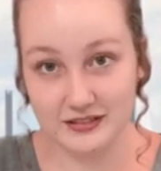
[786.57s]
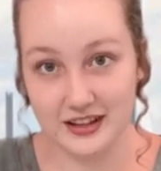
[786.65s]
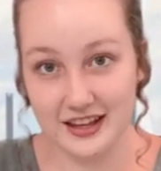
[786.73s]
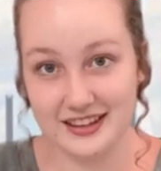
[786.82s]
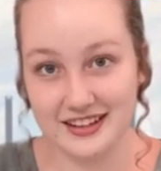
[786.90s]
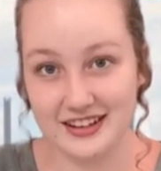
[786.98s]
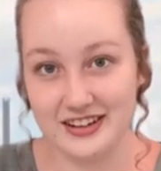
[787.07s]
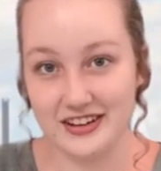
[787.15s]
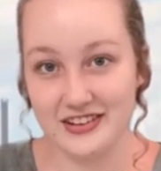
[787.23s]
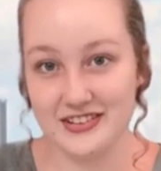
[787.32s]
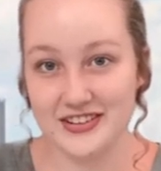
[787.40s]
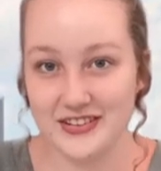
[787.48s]
And there you
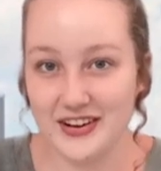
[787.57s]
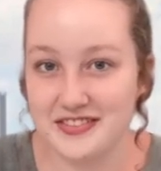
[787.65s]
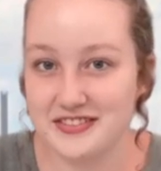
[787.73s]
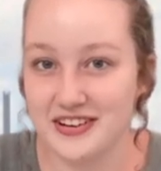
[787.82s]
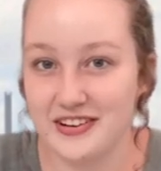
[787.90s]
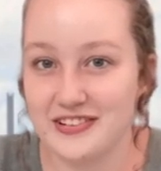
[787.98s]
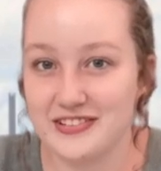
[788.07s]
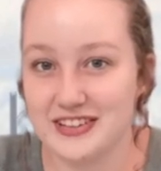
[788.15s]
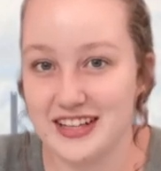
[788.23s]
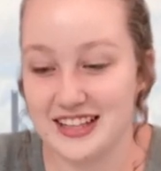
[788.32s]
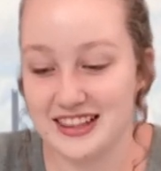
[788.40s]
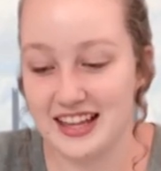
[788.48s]
go, you have your
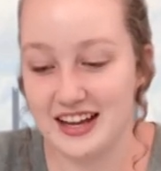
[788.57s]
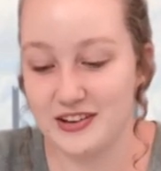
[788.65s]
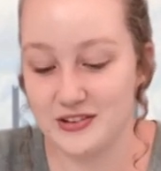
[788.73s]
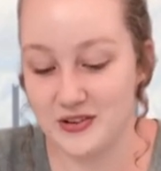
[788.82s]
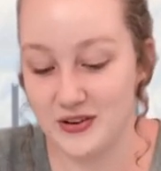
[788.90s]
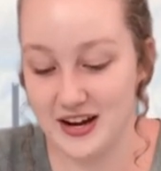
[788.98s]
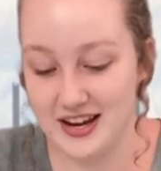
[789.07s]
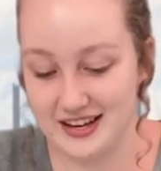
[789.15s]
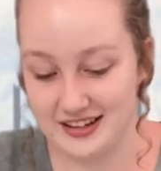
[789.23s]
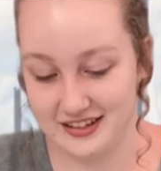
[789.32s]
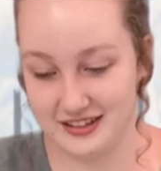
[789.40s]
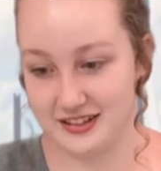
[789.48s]
own Lego crane.
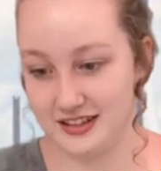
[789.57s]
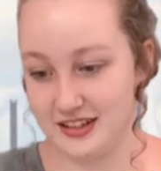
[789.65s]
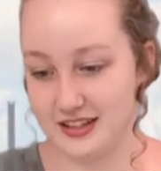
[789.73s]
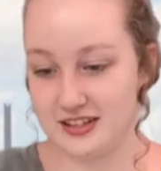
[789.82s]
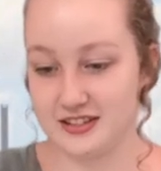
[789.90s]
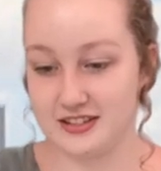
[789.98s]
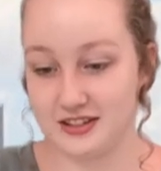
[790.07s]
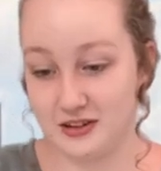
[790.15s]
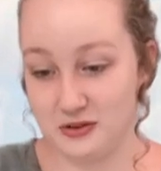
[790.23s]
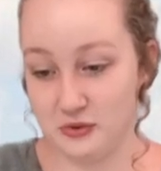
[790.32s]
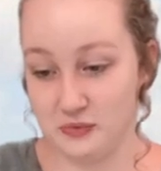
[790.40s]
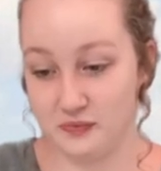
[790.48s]

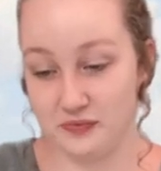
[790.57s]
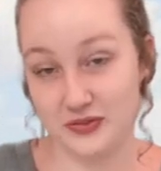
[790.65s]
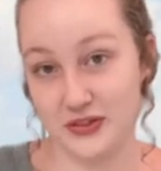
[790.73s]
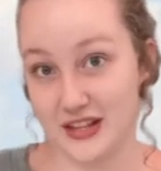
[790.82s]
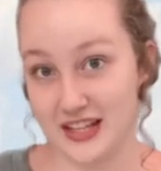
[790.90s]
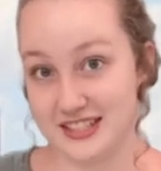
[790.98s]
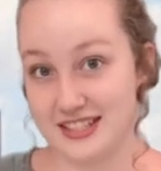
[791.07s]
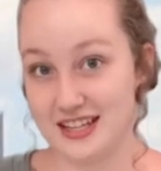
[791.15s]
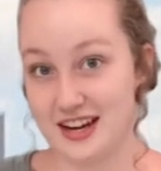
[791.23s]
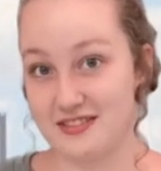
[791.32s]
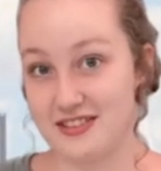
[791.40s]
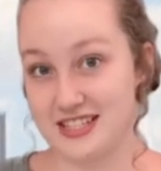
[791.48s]
So let's
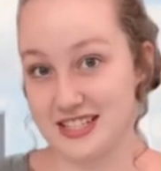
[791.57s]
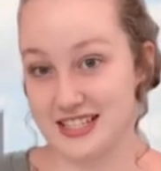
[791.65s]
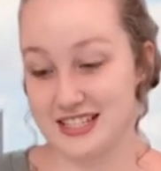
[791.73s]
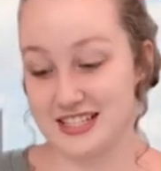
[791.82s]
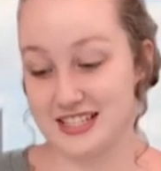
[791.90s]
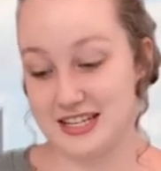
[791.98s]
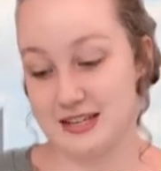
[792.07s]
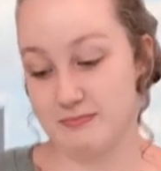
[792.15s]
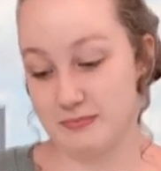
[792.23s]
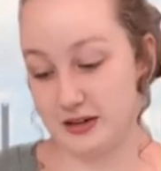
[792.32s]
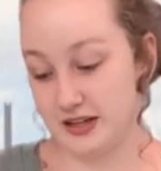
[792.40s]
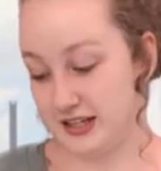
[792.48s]
dive into the
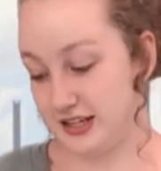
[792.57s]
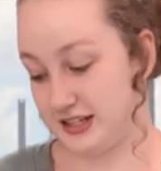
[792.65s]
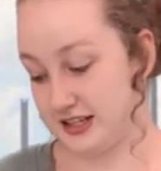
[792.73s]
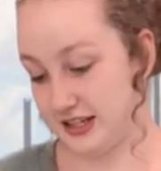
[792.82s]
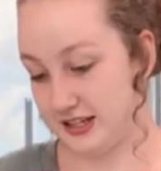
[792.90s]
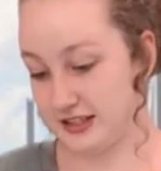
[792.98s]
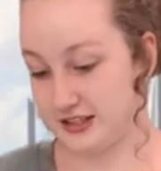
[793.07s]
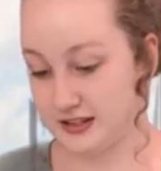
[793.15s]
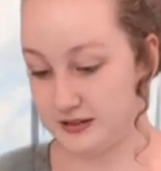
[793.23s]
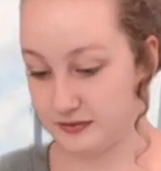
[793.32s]
steam behind this.